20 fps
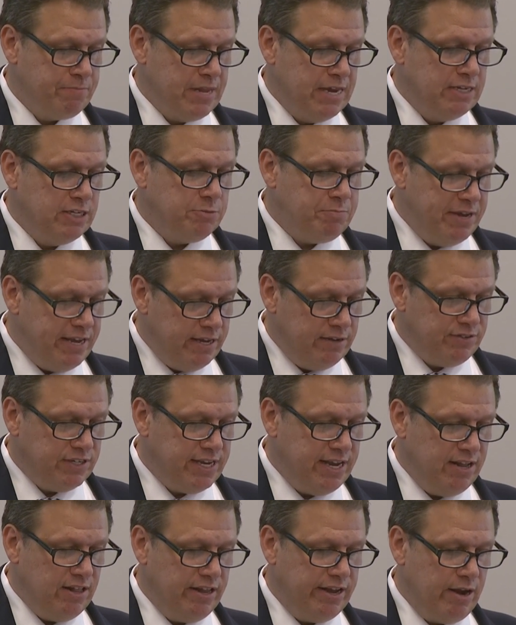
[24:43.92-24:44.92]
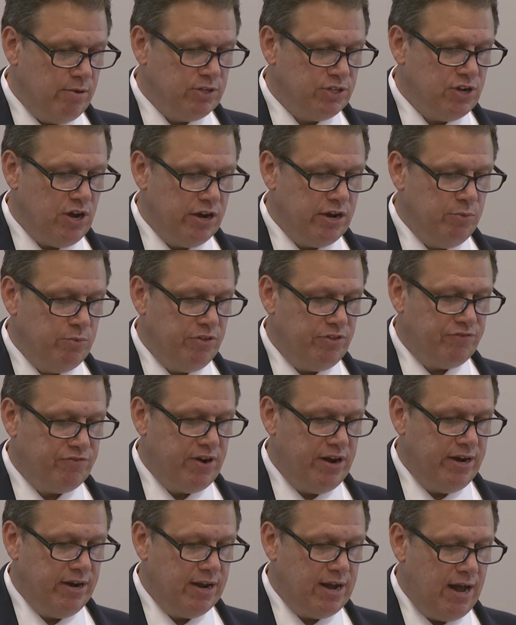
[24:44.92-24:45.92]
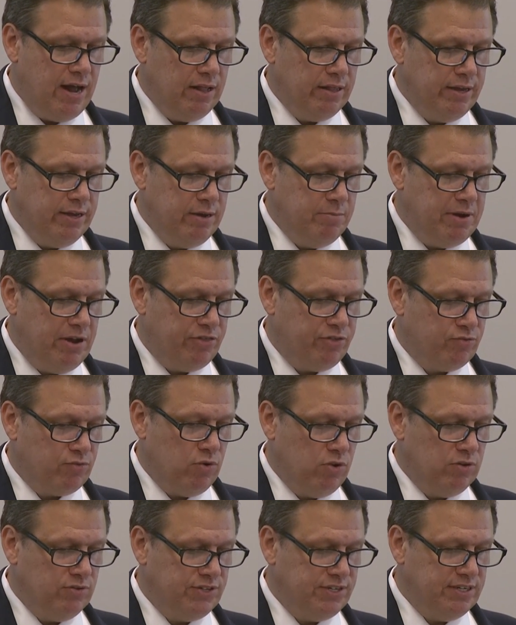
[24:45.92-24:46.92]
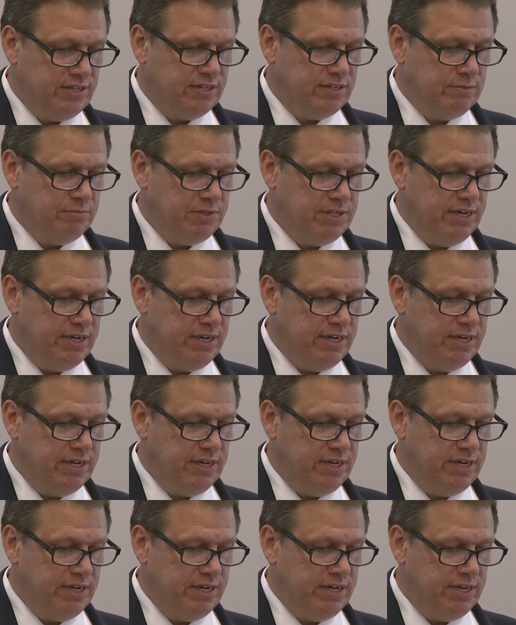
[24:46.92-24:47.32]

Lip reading: Speaking of scaling, I was talking with a friend and colleague about the role of systems,